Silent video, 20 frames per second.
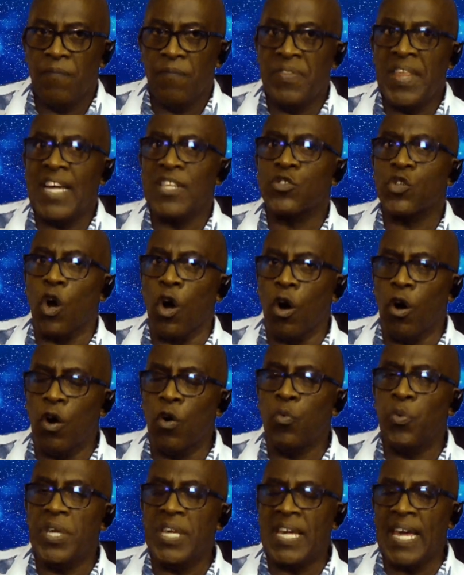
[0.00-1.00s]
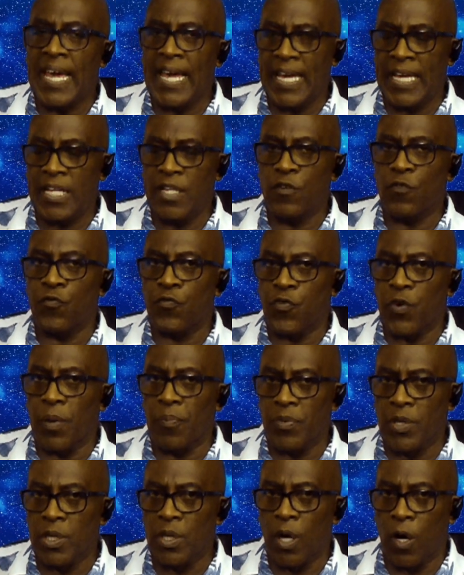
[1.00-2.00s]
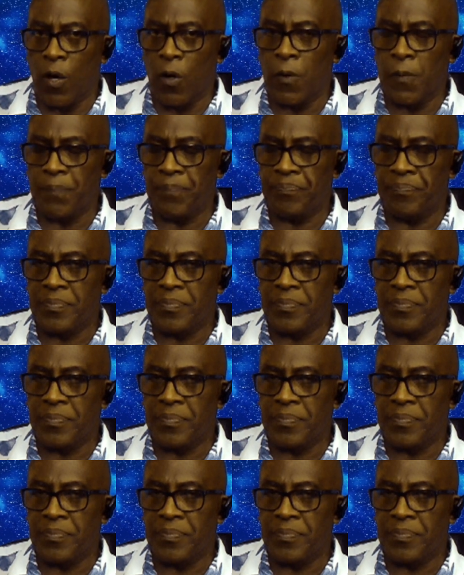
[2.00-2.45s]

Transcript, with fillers: That's all we gain from the law.